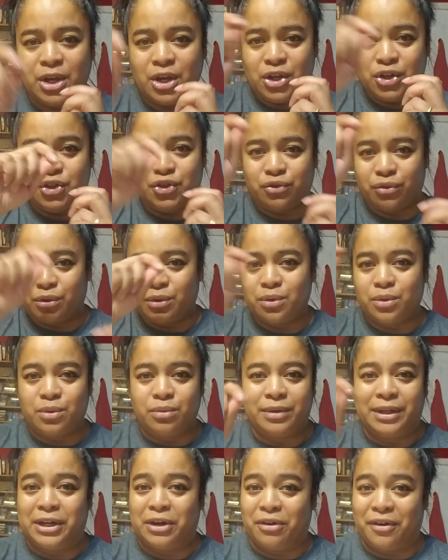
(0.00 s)
drew
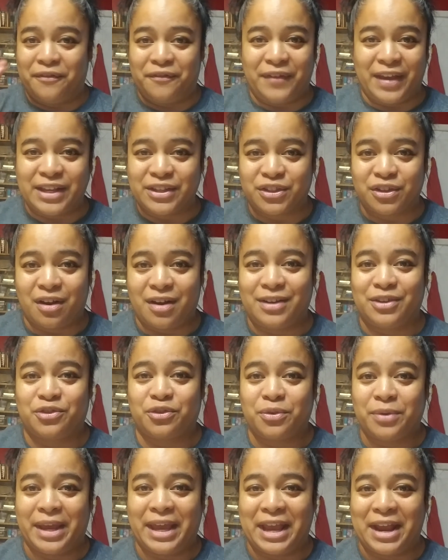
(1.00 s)
a face on, drew
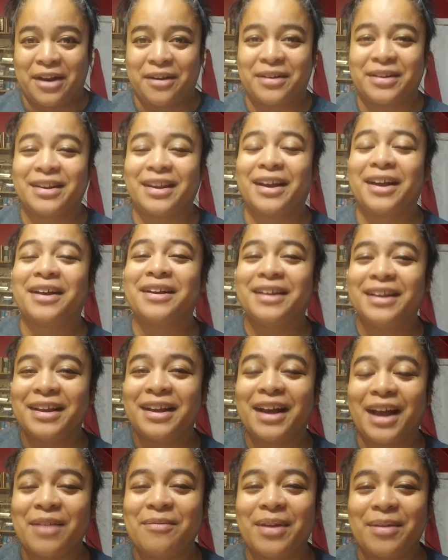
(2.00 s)
hair, and yeah,
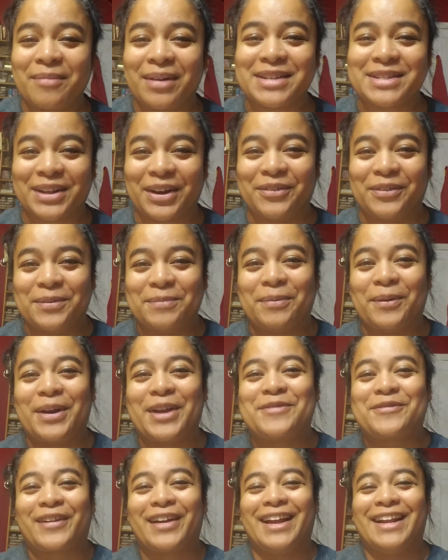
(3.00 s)
I made myself a
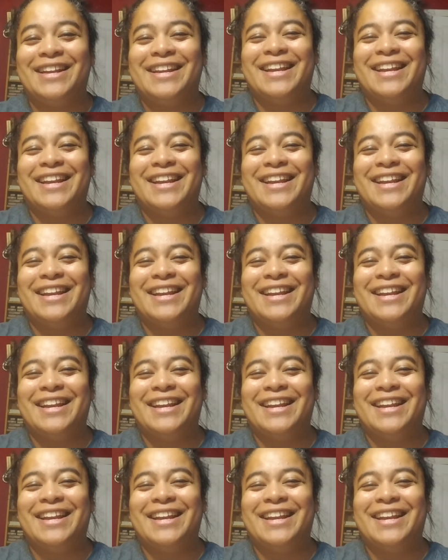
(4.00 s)
boyfriend.